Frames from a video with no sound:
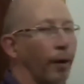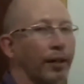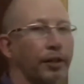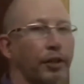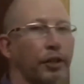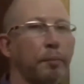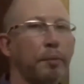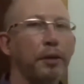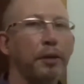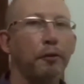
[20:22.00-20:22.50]

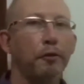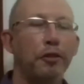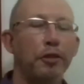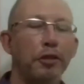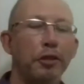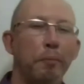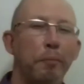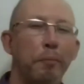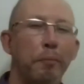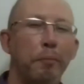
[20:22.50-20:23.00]
be using the
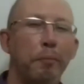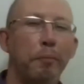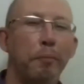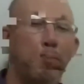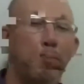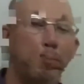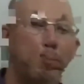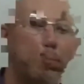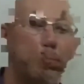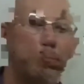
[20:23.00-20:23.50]

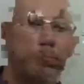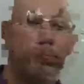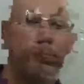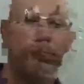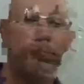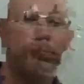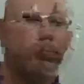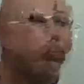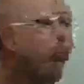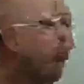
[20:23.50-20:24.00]
present
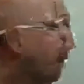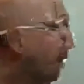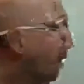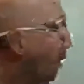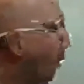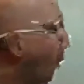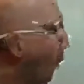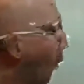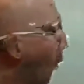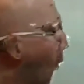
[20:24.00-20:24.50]
perfect.
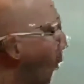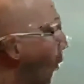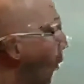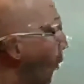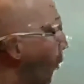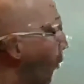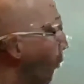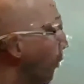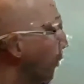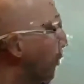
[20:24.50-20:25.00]

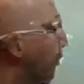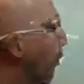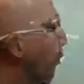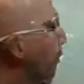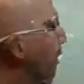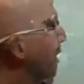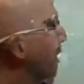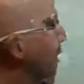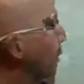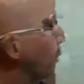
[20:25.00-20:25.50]
With
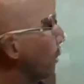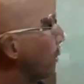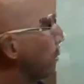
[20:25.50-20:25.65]
already, we're